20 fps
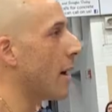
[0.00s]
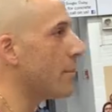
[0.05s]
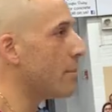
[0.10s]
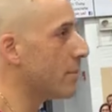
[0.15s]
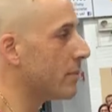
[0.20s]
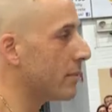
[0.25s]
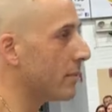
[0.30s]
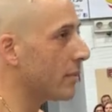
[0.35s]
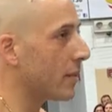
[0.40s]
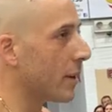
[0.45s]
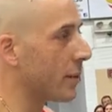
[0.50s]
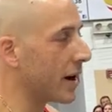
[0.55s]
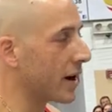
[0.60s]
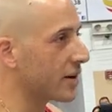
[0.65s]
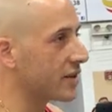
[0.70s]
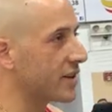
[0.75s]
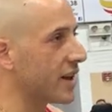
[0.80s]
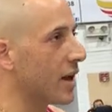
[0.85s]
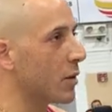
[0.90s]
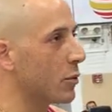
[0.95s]
I, I'm not
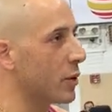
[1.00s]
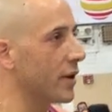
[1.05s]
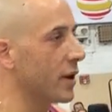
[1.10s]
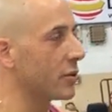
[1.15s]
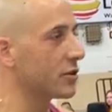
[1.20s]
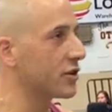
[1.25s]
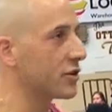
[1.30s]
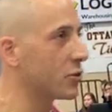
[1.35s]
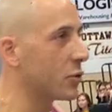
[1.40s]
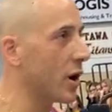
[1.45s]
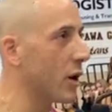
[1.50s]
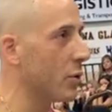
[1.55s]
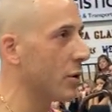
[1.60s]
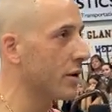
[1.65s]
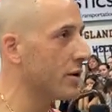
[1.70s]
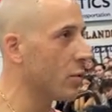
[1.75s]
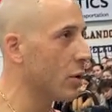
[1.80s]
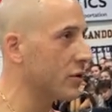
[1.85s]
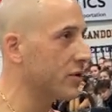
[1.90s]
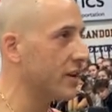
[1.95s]
going to say that word, that was a swear
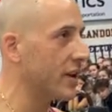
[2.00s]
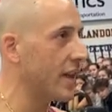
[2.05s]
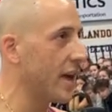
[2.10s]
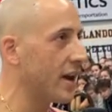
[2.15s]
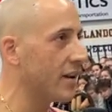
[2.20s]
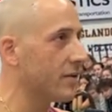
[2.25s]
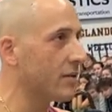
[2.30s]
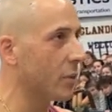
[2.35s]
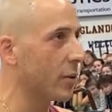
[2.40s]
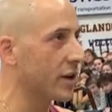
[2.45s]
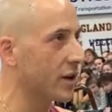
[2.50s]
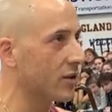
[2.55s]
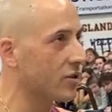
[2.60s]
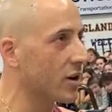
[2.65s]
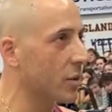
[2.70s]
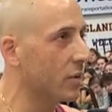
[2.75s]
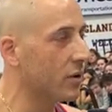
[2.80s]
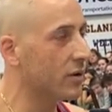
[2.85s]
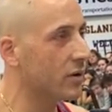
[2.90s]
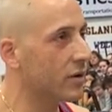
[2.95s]
word. I won't say that. I won't get in
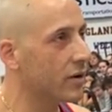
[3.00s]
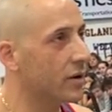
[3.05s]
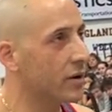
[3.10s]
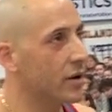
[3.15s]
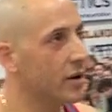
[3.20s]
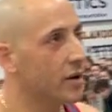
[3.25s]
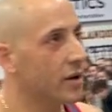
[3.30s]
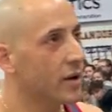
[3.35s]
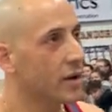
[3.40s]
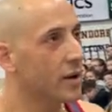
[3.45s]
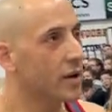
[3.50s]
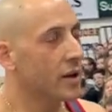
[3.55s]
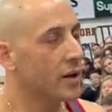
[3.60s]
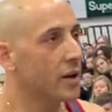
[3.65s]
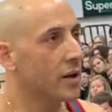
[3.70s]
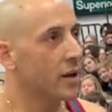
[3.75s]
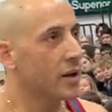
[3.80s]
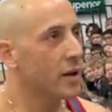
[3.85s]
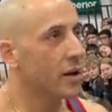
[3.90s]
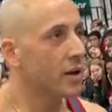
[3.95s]
trouble.
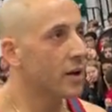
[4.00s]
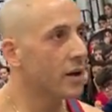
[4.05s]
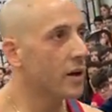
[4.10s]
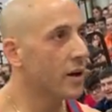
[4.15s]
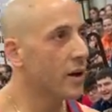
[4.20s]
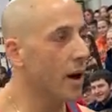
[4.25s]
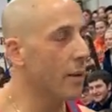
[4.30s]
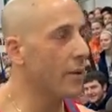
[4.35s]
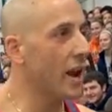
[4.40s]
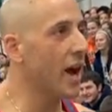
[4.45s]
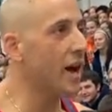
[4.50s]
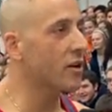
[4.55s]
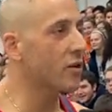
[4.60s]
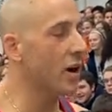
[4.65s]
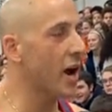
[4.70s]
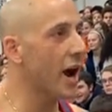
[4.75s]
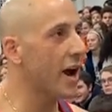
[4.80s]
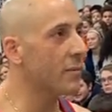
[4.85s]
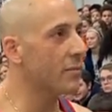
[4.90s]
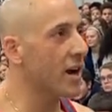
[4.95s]
I'm not
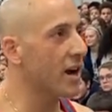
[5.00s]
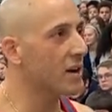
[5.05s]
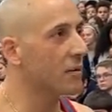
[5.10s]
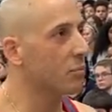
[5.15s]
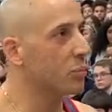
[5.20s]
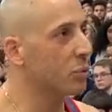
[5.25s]
crying, I'm not